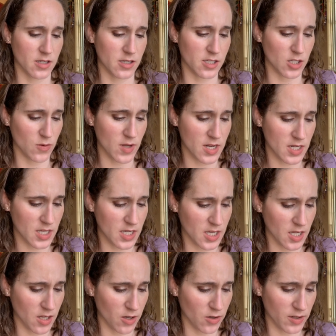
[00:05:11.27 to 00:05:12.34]
So in
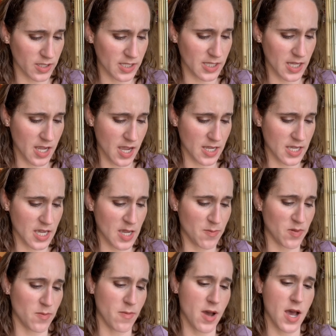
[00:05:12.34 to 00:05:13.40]
here, let's see, I
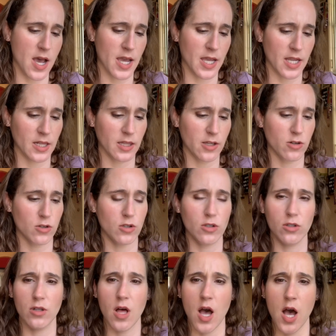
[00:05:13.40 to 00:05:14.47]
keep my
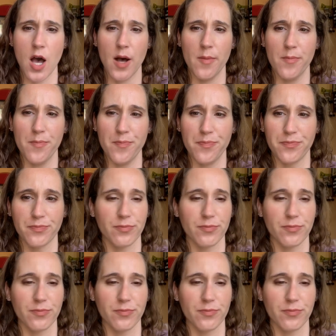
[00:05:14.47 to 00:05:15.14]
little, um,